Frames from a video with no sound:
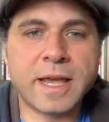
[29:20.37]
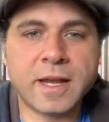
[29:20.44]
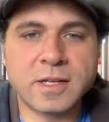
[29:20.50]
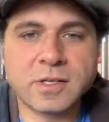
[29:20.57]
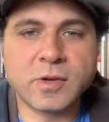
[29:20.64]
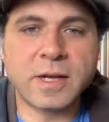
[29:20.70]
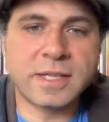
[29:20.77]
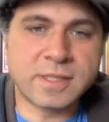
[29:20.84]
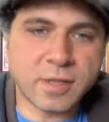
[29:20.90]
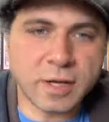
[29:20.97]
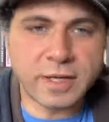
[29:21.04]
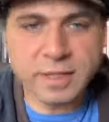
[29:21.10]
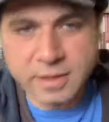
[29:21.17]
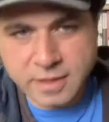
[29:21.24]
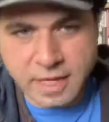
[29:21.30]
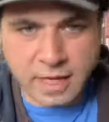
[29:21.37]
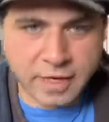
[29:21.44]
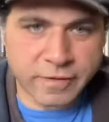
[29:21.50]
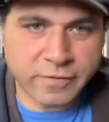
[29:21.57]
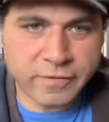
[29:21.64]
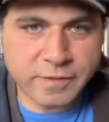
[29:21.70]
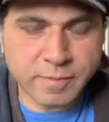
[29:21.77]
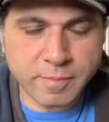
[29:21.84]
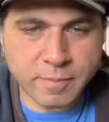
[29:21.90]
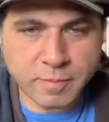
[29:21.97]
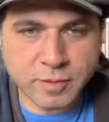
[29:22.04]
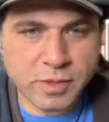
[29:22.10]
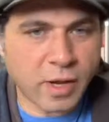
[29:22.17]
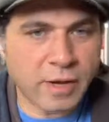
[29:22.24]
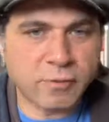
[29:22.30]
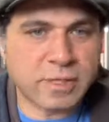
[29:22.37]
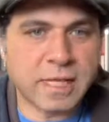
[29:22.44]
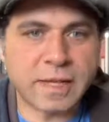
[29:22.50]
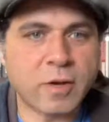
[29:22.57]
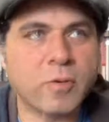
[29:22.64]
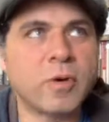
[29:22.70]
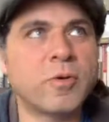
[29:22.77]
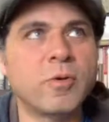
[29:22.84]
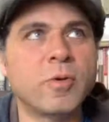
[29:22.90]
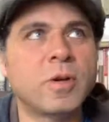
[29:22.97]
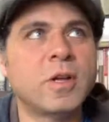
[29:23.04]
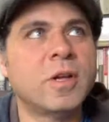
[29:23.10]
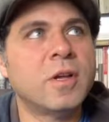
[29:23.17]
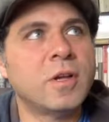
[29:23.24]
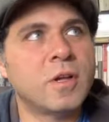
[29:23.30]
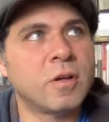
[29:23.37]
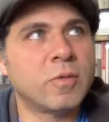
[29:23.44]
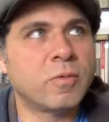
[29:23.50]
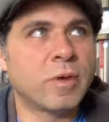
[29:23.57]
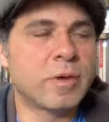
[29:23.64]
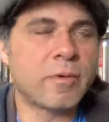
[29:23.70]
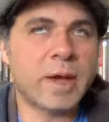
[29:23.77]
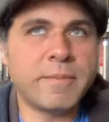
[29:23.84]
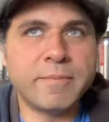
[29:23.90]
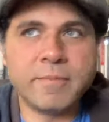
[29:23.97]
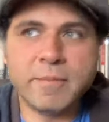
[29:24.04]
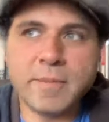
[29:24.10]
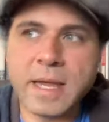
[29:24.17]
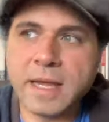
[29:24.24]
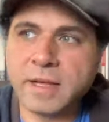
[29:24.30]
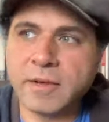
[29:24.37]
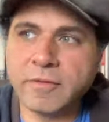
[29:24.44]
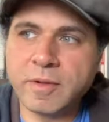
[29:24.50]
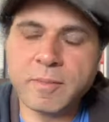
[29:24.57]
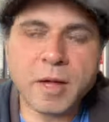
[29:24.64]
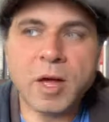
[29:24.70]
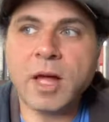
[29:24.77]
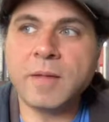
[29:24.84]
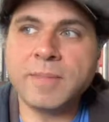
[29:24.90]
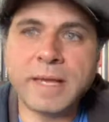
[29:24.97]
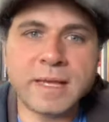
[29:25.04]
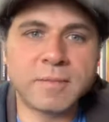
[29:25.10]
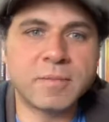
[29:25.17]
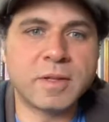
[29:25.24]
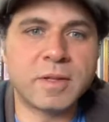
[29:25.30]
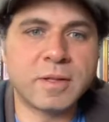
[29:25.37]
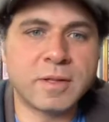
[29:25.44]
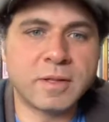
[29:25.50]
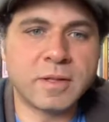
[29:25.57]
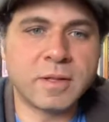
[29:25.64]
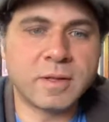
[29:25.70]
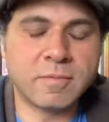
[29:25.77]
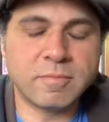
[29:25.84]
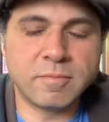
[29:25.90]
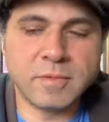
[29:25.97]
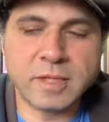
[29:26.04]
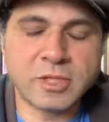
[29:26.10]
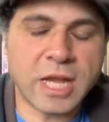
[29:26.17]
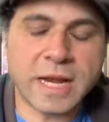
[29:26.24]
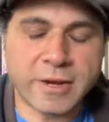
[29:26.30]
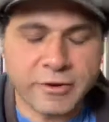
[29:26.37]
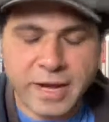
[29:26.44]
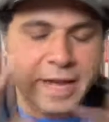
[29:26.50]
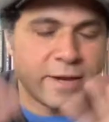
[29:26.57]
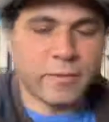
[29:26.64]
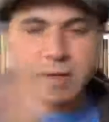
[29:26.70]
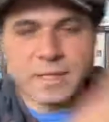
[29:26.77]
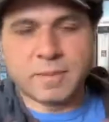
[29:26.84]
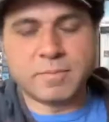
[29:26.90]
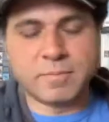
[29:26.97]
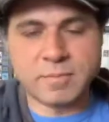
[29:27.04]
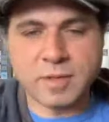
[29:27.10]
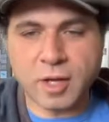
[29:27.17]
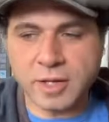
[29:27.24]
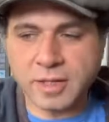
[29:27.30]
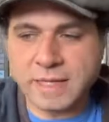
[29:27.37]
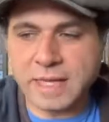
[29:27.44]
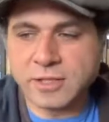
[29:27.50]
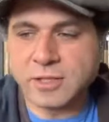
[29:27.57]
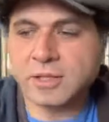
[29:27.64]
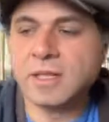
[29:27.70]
And so I started so I was like, oh, what do I make of him? I'll make him the janitor. Anyways, I'm on a tangent.